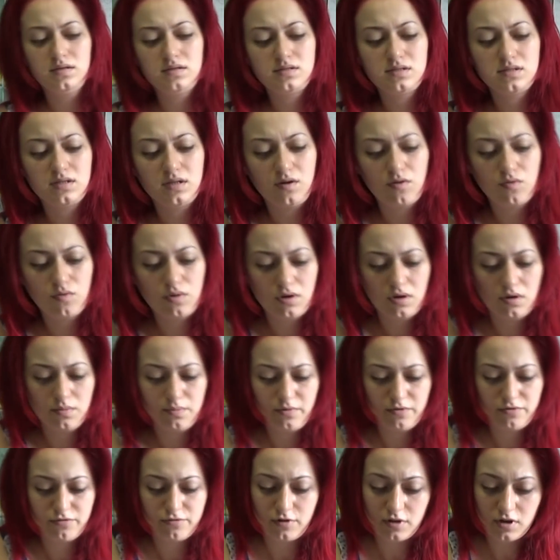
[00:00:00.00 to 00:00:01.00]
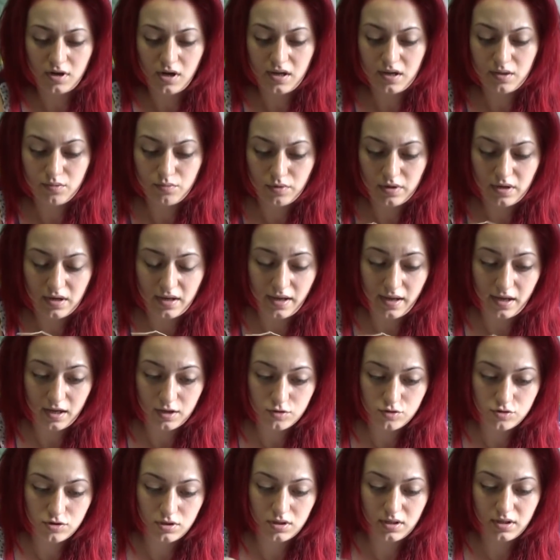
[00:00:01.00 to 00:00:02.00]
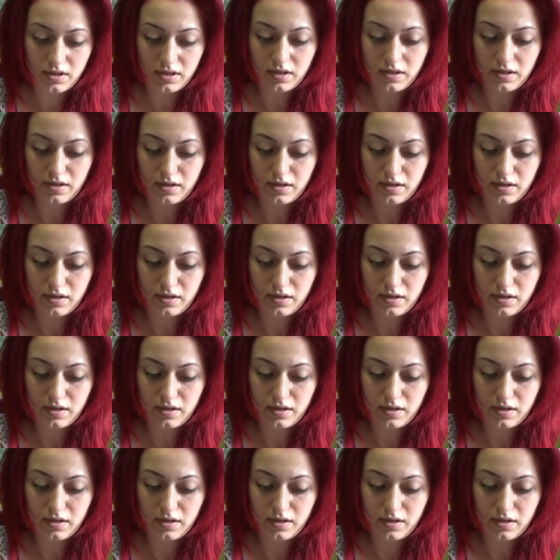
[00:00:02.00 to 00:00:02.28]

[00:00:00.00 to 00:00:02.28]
So before I will actually